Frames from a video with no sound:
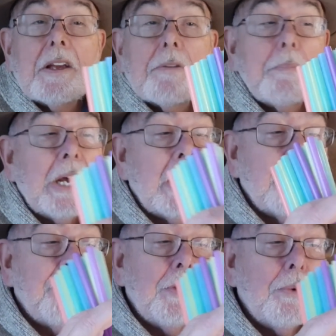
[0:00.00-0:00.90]
but
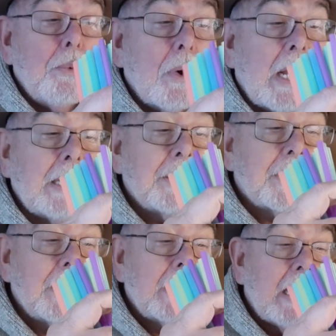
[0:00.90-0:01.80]
if you
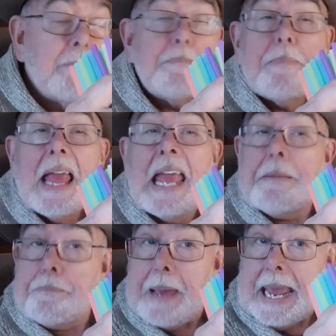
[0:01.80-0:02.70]
watched
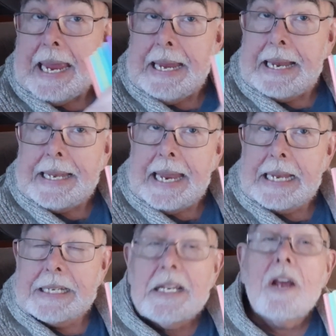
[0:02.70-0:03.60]
and paid
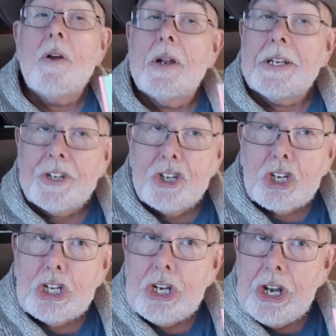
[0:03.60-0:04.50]
attention,
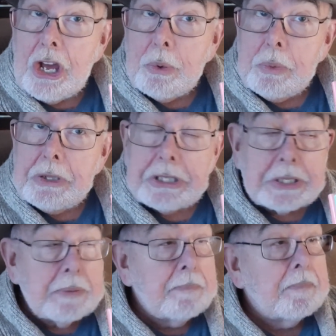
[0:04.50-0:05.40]
took
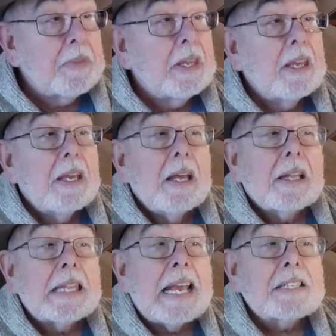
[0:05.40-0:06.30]
notes,
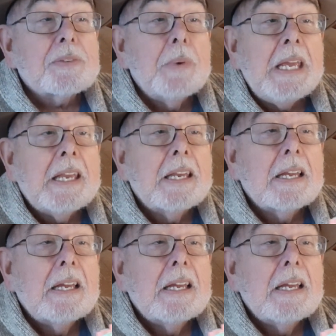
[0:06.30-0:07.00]
last week